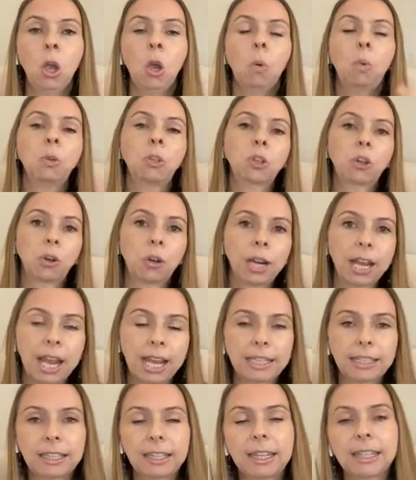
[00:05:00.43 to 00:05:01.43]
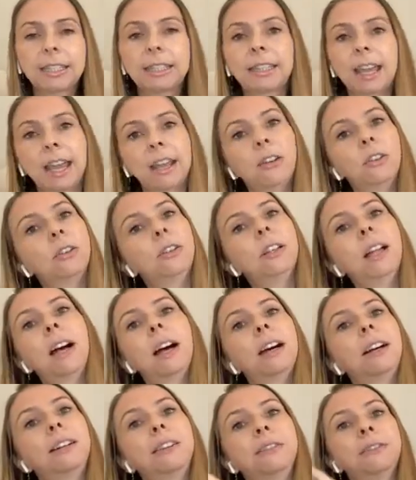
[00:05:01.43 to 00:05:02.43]
which creates this cycle
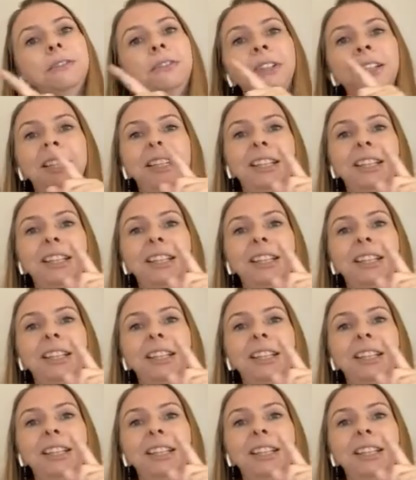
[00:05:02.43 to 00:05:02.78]
of,